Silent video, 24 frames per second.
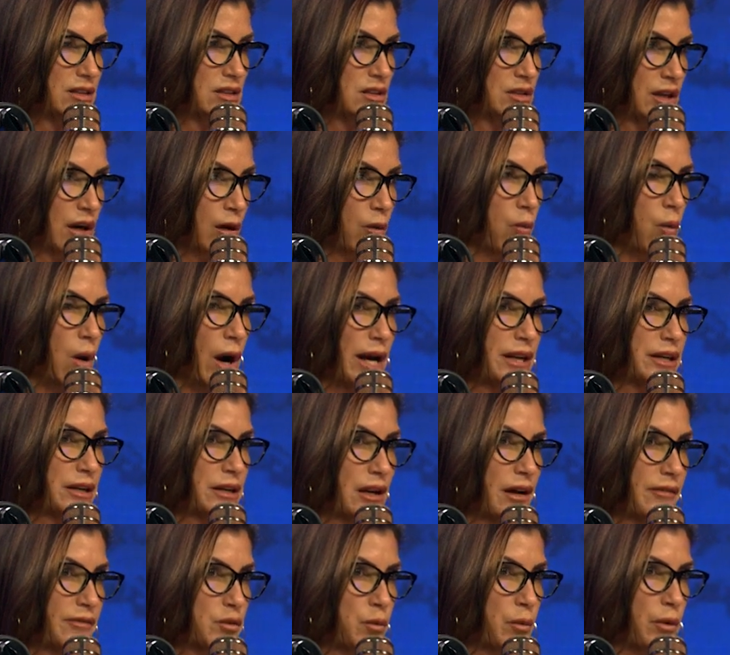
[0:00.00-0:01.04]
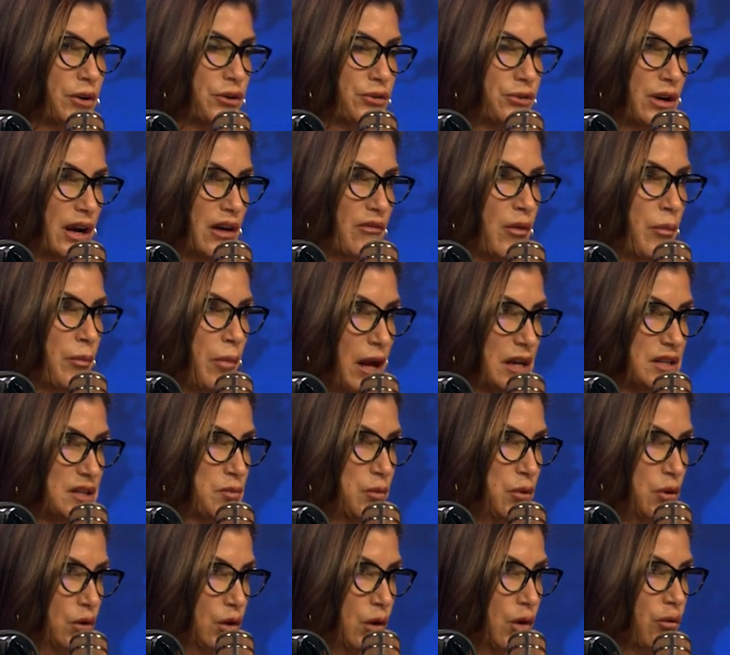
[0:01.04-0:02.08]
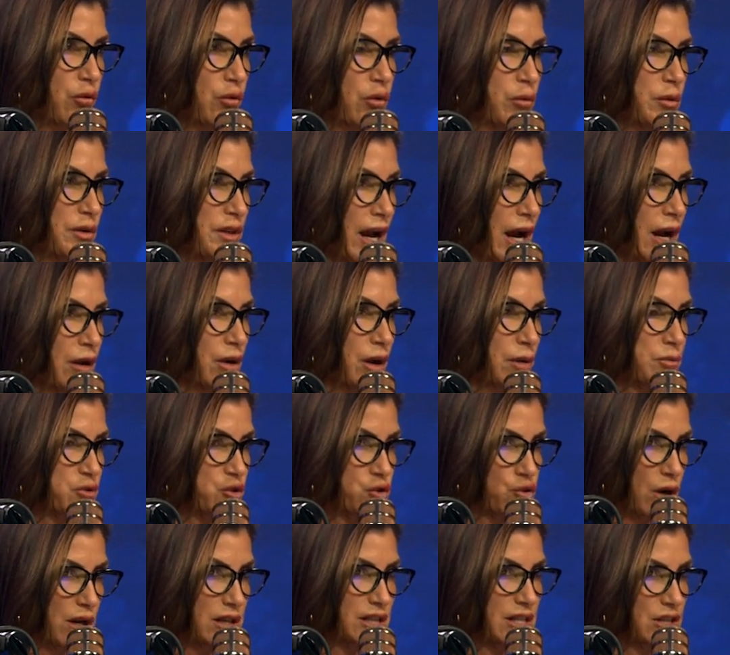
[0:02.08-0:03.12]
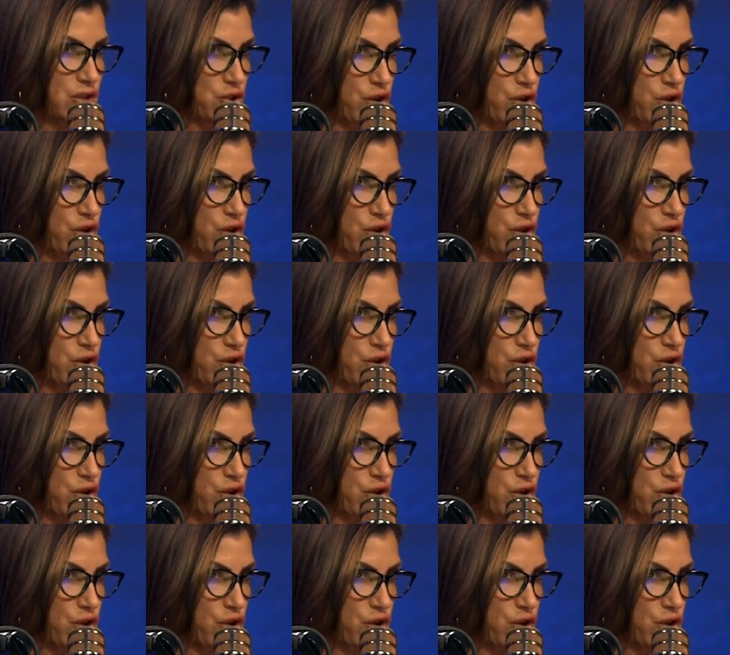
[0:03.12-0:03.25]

they're wide enough to where you can have a bus pull over without obstructing